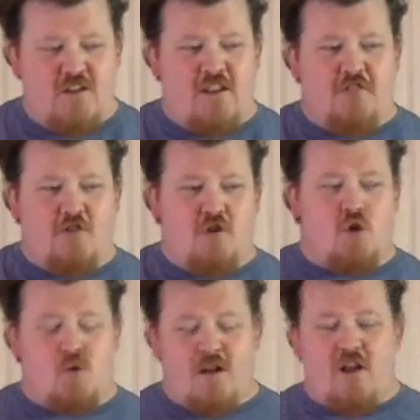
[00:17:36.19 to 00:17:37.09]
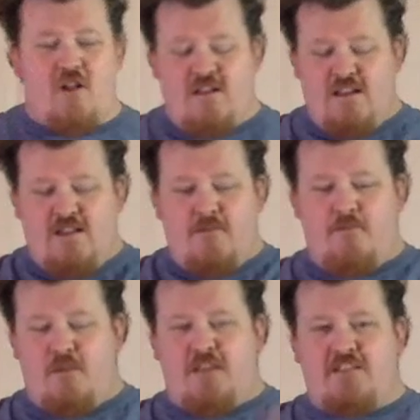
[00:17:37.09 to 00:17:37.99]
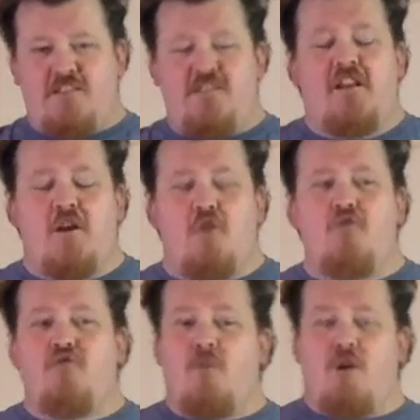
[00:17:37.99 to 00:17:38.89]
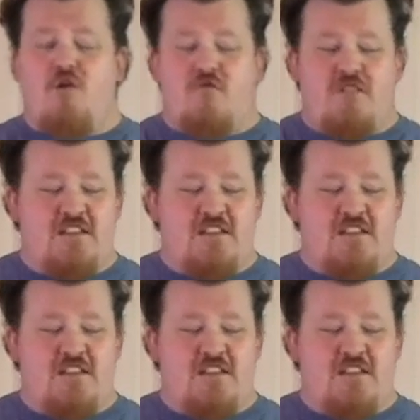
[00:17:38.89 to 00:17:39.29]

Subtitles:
ingrown toenail bits, removed.